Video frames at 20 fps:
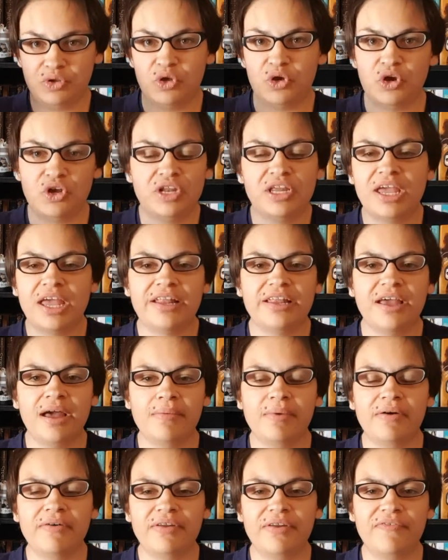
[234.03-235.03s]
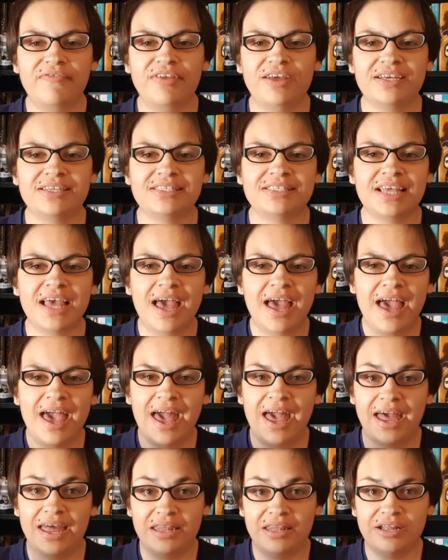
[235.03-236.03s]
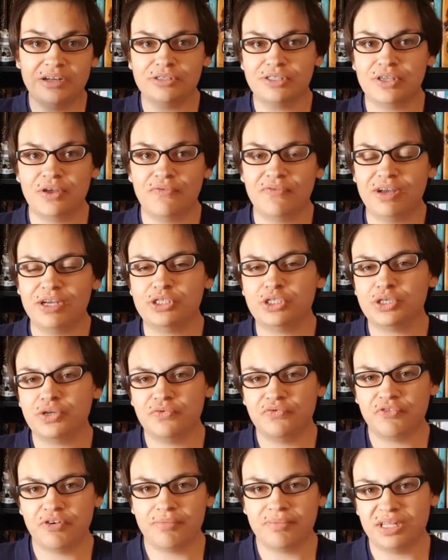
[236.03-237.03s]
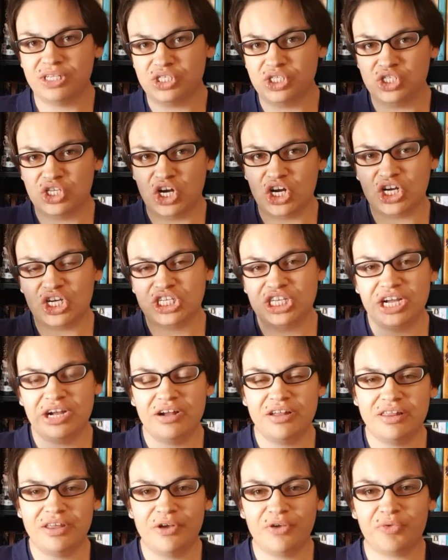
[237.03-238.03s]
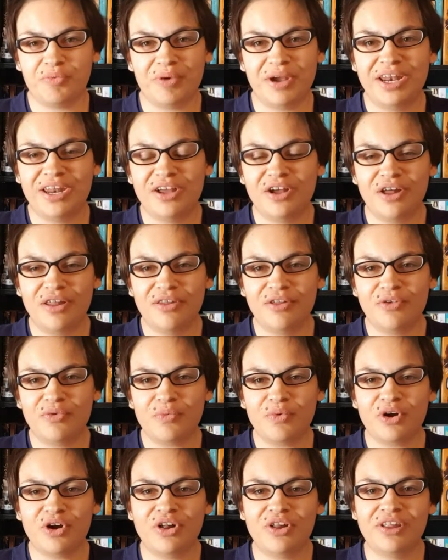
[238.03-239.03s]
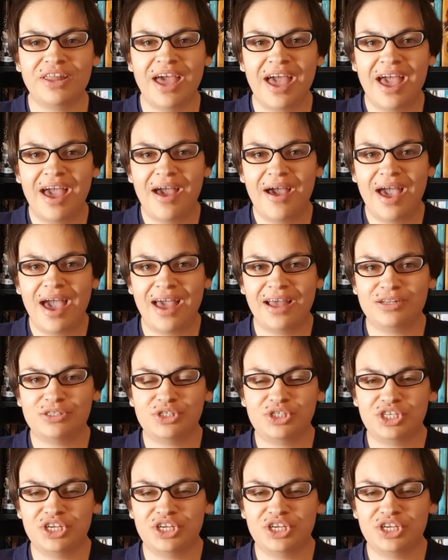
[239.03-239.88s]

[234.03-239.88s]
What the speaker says: good can come out of this, and their salvation from this dark terror that is reigning on this world, and